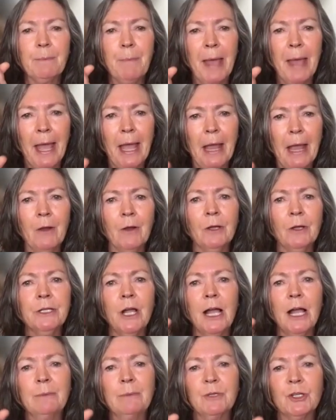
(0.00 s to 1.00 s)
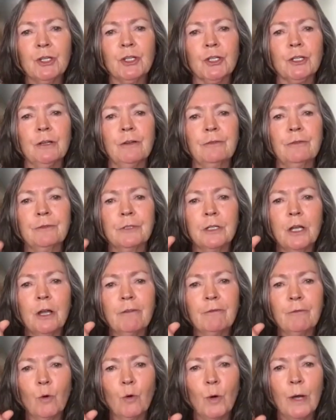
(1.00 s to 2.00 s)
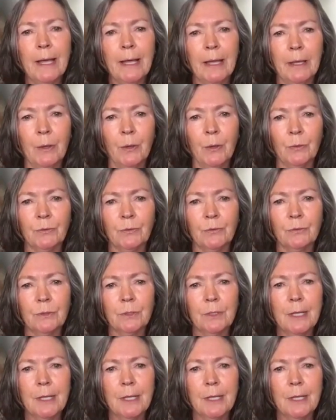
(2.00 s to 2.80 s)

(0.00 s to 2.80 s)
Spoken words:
paradigm shift for health,